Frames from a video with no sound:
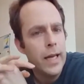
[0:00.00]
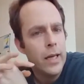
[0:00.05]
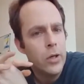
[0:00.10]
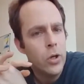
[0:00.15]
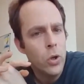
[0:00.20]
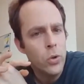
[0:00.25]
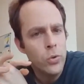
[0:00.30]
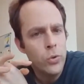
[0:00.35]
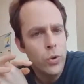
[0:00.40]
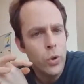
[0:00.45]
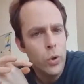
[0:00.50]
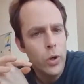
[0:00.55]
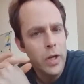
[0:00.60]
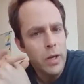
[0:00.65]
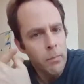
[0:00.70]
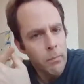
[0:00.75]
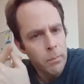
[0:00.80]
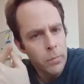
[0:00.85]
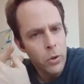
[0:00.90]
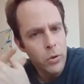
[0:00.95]
control
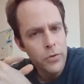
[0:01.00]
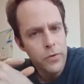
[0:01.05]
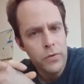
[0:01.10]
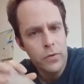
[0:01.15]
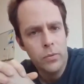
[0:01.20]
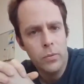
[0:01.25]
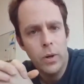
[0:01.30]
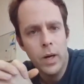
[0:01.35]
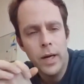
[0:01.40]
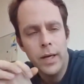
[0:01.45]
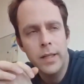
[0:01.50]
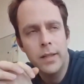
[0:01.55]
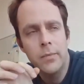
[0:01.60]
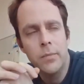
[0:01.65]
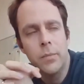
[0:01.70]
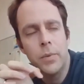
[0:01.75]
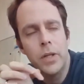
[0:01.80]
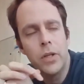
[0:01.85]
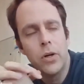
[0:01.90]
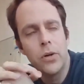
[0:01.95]
inputs, right?
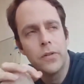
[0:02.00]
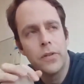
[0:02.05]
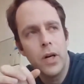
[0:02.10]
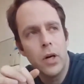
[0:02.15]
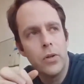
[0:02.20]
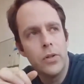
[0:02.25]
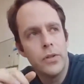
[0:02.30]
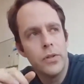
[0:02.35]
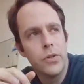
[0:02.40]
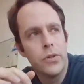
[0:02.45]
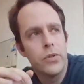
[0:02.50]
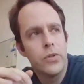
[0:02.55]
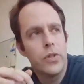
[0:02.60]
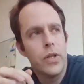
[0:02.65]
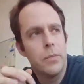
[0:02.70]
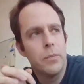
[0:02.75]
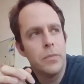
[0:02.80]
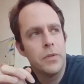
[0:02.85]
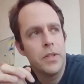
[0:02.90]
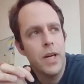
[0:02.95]
Because our
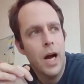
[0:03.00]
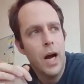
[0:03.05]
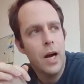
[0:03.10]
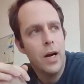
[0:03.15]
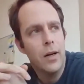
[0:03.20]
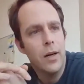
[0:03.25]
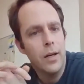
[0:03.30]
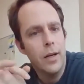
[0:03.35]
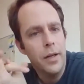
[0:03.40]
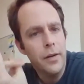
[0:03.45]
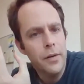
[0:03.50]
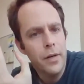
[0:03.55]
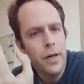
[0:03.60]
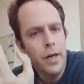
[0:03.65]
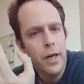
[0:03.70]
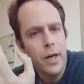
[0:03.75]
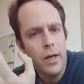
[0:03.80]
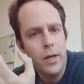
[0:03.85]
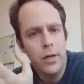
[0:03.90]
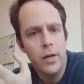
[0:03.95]
systems are
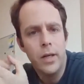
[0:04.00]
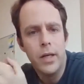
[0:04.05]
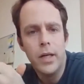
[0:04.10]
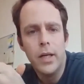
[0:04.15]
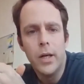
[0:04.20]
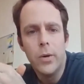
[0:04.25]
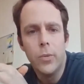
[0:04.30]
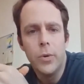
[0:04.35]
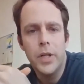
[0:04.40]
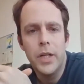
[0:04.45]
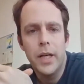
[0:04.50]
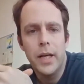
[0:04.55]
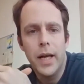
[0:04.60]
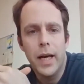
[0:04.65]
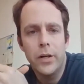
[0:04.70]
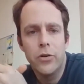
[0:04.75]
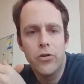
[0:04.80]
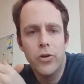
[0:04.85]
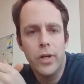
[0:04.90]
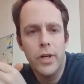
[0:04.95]
linear, we can
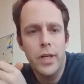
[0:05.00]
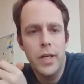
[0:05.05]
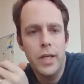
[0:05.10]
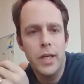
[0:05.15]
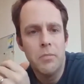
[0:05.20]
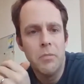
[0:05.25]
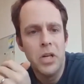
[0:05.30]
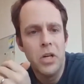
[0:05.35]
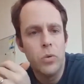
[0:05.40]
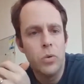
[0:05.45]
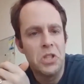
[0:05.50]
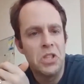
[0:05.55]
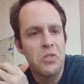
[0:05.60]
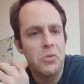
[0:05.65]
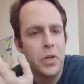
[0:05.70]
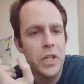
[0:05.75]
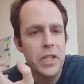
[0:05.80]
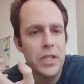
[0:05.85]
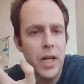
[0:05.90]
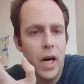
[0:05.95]
actually
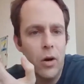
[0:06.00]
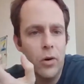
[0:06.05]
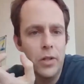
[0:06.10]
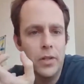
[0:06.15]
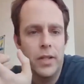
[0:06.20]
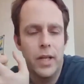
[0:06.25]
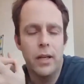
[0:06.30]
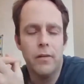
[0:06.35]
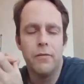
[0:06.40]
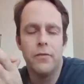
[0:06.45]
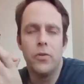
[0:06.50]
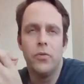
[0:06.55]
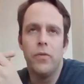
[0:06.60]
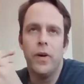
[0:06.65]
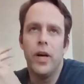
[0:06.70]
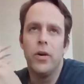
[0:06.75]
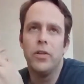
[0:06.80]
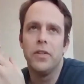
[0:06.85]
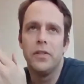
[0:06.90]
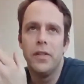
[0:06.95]
restrict ourselves to
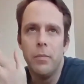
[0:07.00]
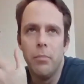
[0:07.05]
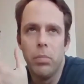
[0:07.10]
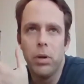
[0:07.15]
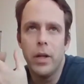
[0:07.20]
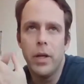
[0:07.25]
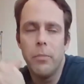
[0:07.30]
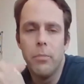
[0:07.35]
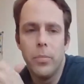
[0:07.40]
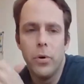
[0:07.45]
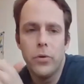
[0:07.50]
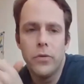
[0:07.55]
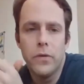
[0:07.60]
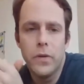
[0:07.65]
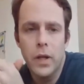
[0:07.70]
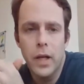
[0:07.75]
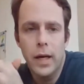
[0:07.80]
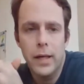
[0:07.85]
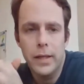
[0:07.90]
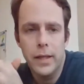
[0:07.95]
very simple
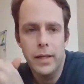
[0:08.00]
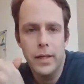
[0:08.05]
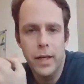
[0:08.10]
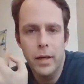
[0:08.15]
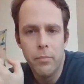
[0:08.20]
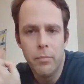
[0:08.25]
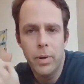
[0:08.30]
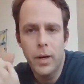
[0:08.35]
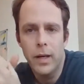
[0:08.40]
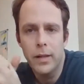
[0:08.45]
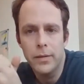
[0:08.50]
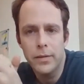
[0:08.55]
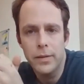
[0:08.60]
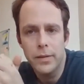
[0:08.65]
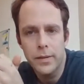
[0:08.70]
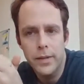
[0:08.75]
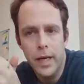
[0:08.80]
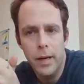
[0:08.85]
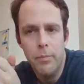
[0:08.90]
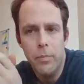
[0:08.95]
inputs like an impulse, a
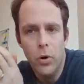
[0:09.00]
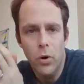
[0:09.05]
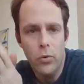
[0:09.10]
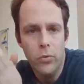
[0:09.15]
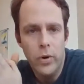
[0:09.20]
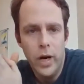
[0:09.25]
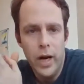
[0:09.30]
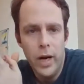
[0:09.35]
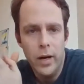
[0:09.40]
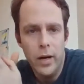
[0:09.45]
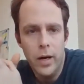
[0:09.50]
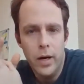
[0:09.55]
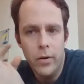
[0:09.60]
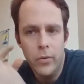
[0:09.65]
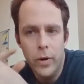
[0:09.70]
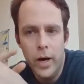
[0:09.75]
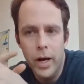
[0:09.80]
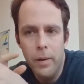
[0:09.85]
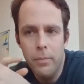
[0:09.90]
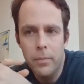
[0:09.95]
step, or a
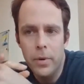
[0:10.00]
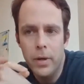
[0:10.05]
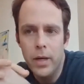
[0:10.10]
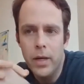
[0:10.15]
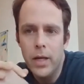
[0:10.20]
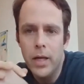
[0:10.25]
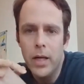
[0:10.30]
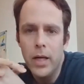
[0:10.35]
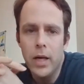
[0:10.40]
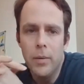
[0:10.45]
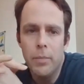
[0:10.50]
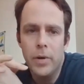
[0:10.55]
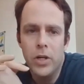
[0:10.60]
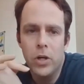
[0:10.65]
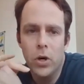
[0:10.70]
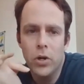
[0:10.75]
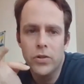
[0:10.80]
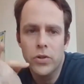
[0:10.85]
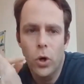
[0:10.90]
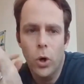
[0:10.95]
ramp.
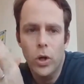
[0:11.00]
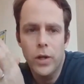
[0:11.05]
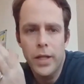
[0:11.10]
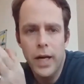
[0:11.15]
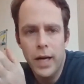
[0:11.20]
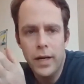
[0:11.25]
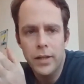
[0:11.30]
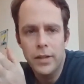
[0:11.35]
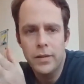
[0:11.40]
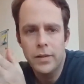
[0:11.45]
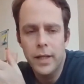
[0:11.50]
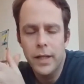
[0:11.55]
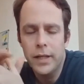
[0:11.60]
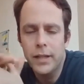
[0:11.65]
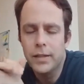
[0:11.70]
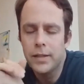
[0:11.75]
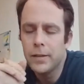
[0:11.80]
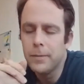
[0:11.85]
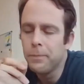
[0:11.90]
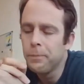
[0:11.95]
Because all the other
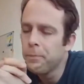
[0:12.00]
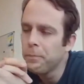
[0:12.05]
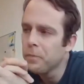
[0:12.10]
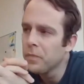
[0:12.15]
things,